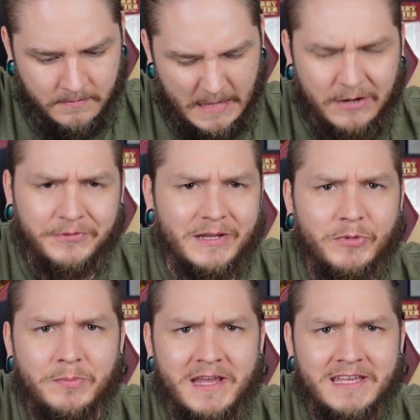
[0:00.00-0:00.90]
I don't think I'm
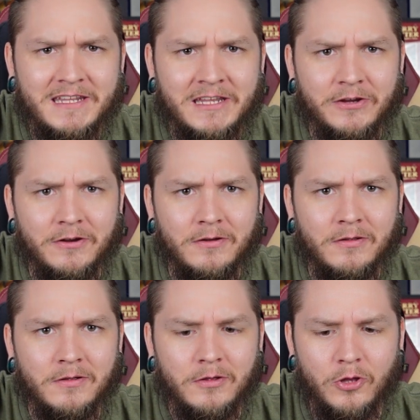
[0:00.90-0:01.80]
going to make it here,
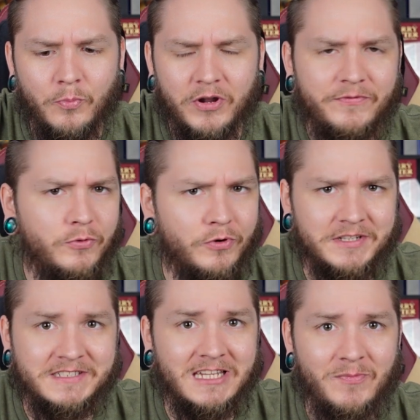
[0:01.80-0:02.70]
but if you want to
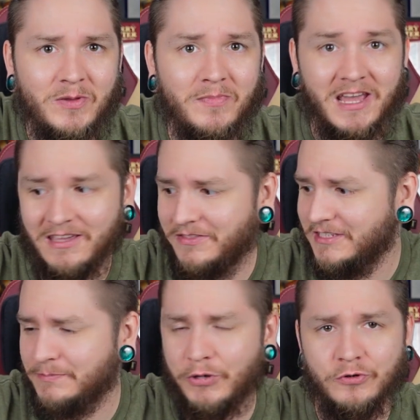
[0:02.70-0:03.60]
see me make
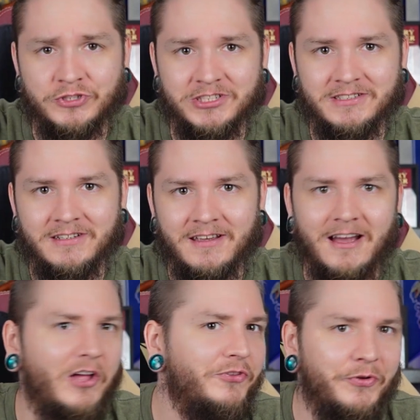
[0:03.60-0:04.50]
this potion,
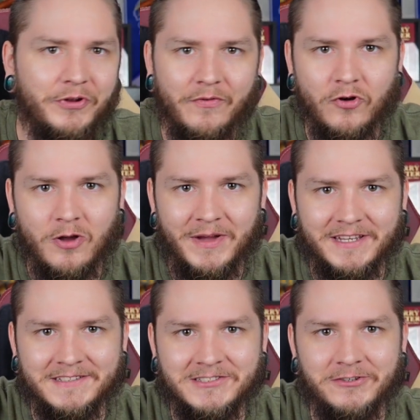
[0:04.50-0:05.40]
I'll do it over on my
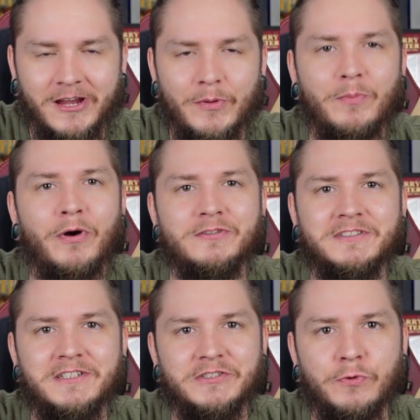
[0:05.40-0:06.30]
Instagram and post
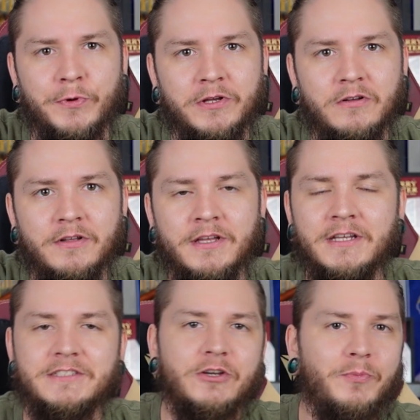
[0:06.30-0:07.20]
it as a reel.
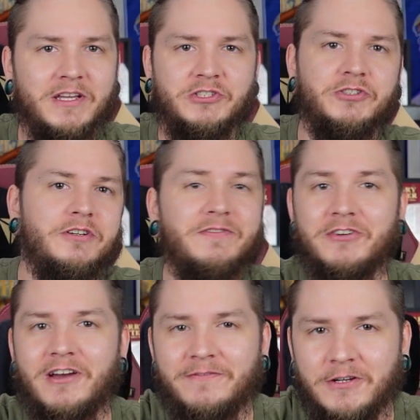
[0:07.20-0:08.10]
So make sure, if you're
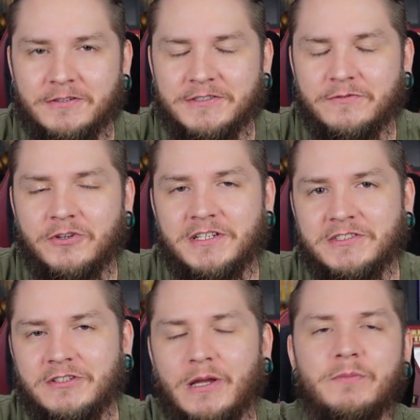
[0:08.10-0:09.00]
not following us over on
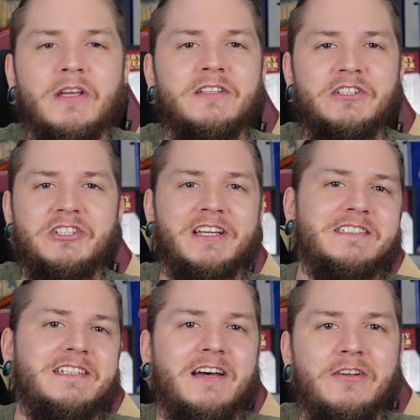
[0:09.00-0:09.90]
Instagram, to check
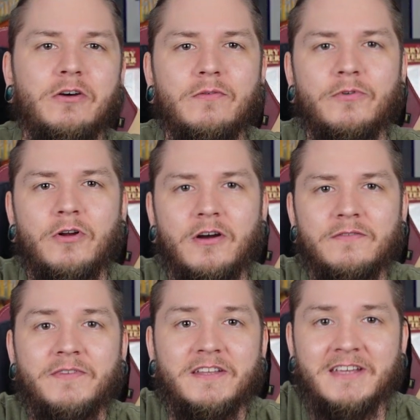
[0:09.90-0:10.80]
us out over on
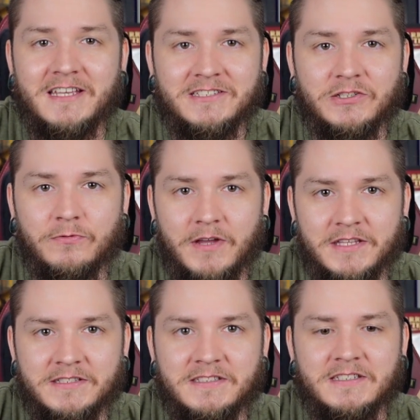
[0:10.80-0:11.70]
Fantastic
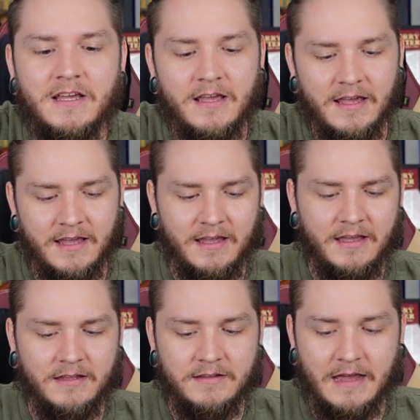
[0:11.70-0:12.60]
Reddins,
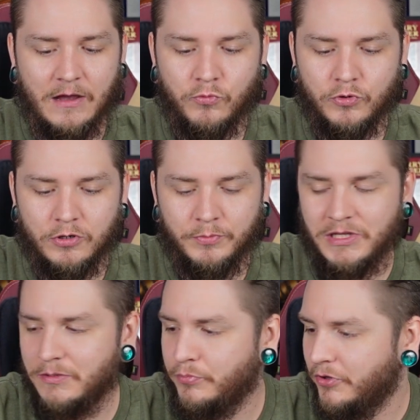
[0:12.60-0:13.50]
and I will
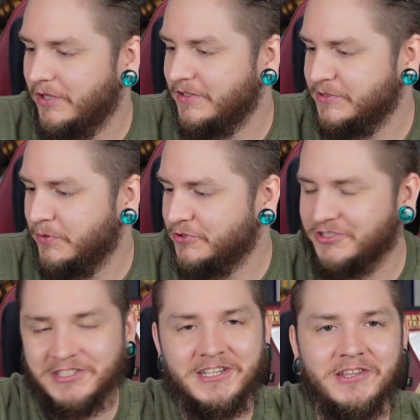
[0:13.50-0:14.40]
be putting this
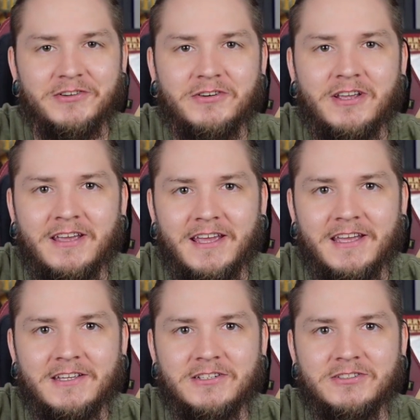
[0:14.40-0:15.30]
potion together
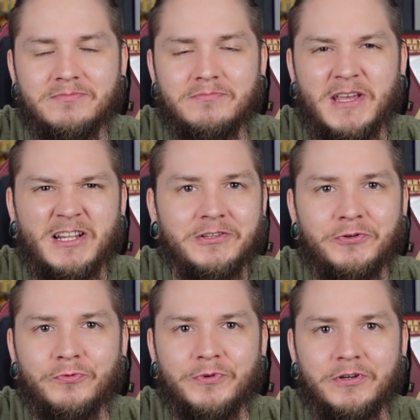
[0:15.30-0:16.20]
and making a
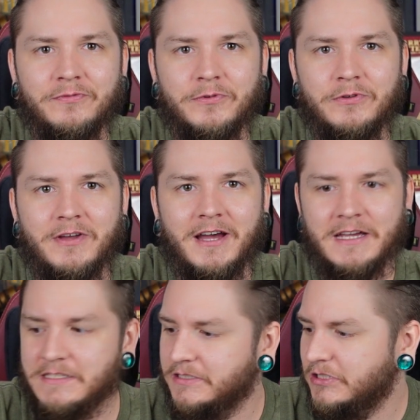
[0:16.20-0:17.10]
little reel for you
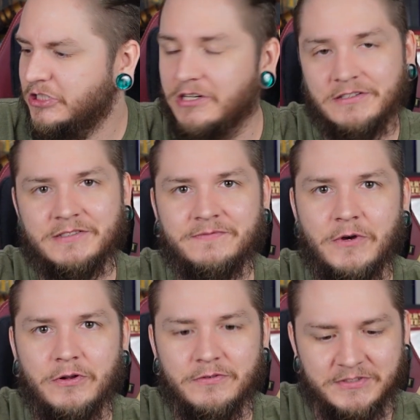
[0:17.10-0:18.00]
guys and sharing some
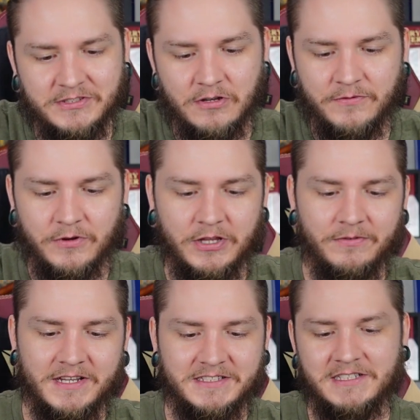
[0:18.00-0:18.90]
photos. So if you're
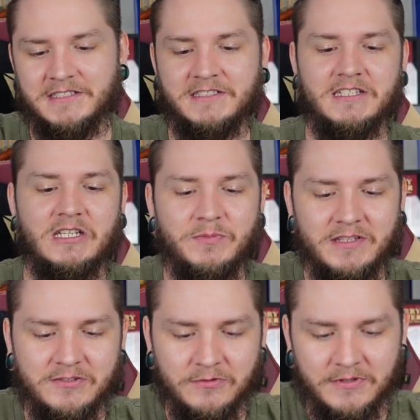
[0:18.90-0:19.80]
interested in seeing me
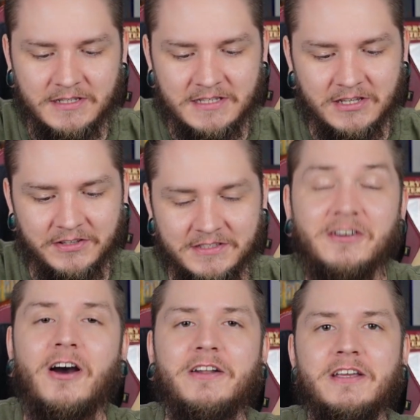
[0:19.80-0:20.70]
do the Gilly
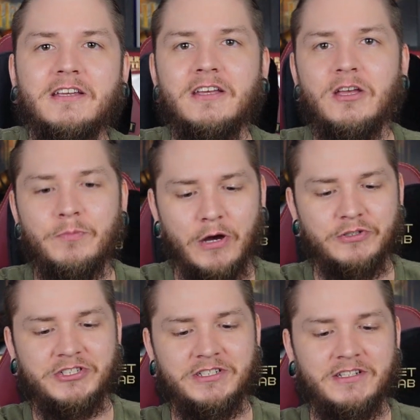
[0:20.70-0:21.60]
Tonic
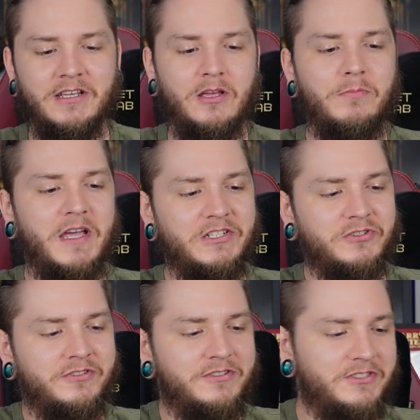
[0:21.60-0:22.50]
potion, make
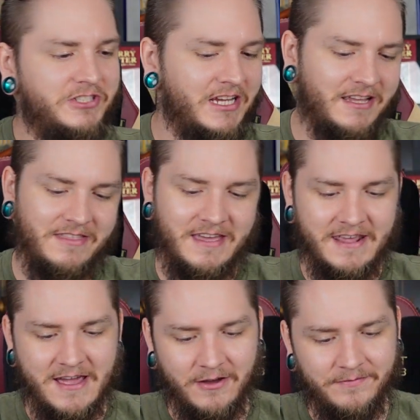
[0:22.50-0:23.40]
sure to check that
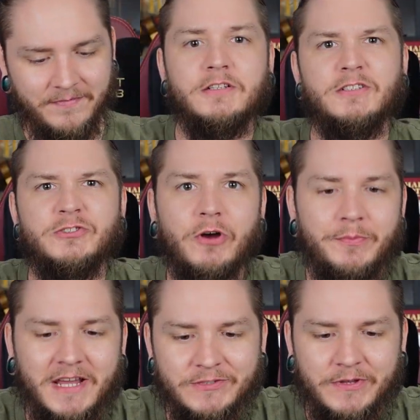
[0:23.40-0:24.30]
out. So up
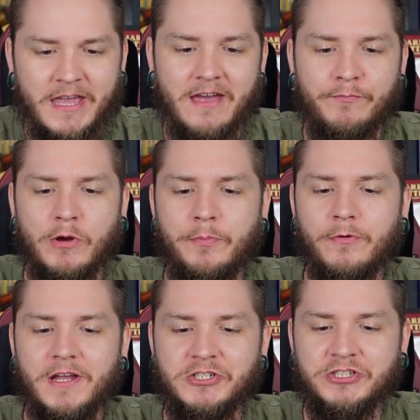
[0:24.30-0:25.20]
next we have
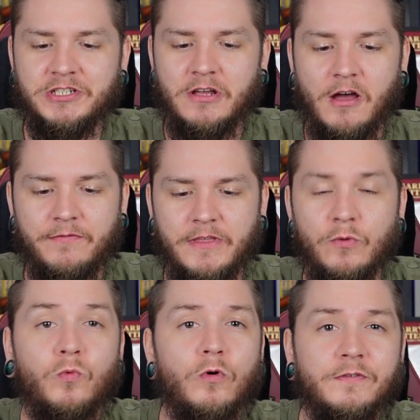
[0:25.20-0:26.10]
preparation of the
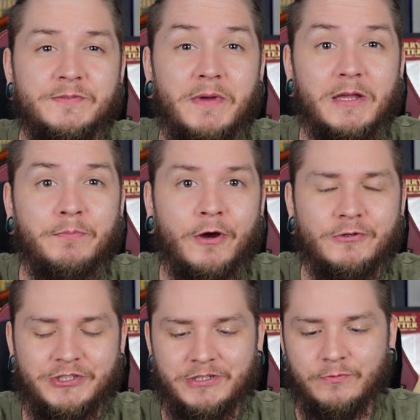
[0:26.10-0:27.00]
Wolfsbane
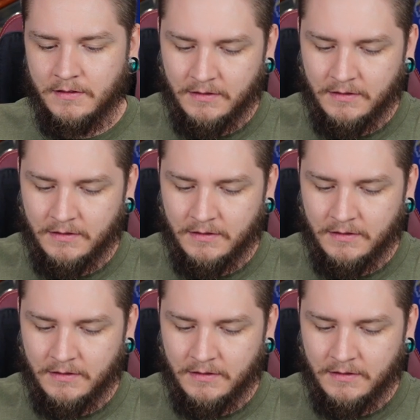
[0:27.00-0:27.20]
potion.